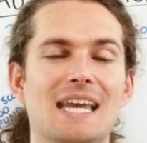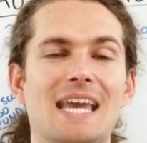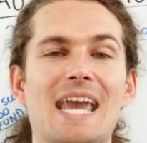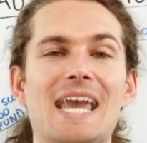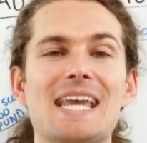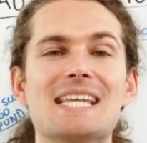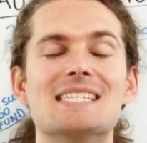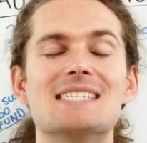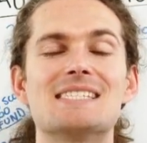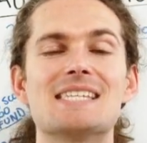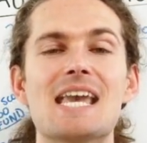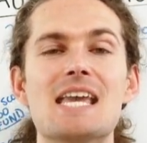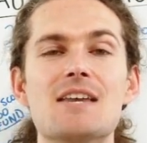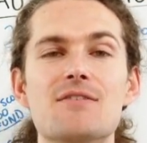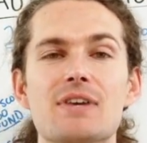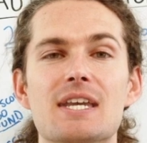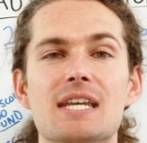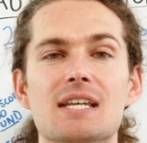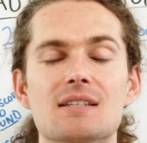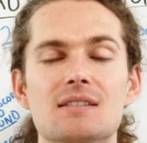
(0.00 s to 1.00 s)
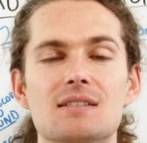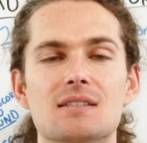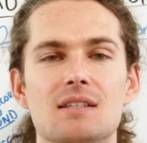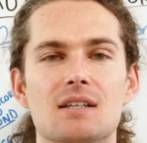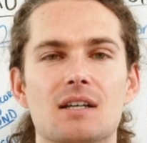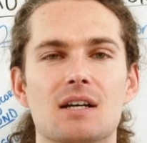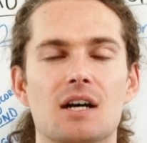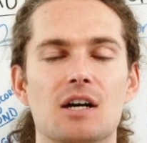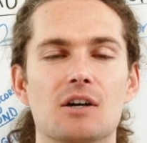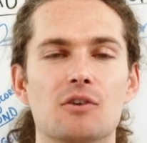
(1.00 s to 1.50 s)
A savings
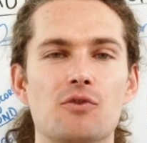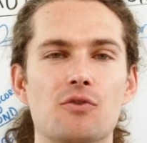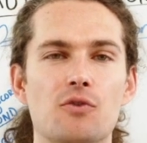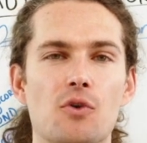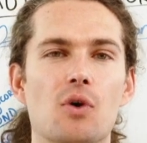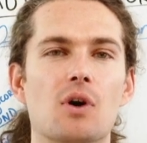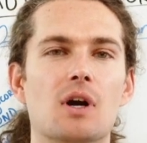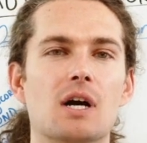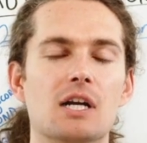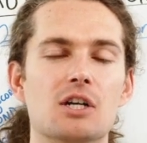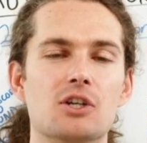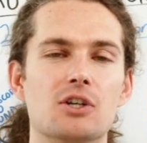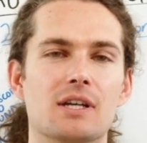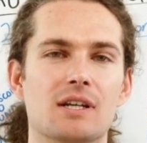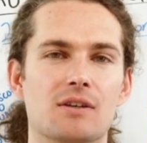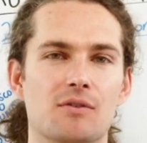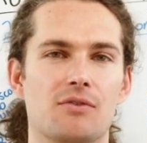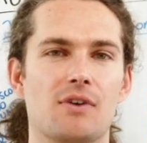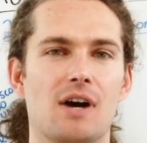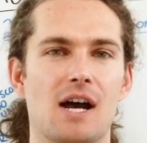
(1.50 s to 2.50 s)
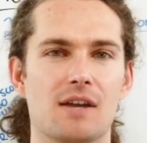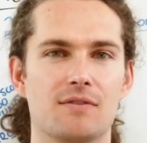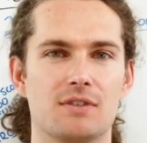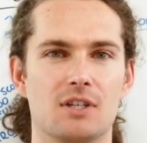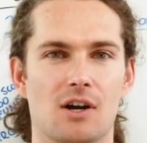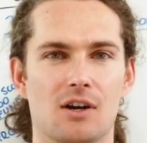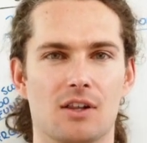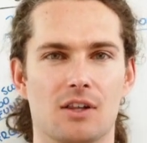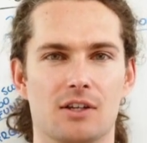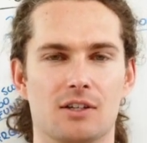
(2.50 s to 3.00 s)
of
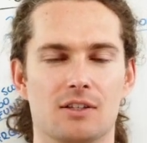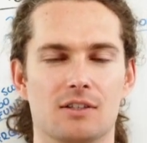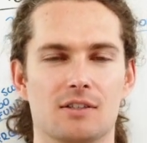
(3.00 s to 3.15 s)
$405.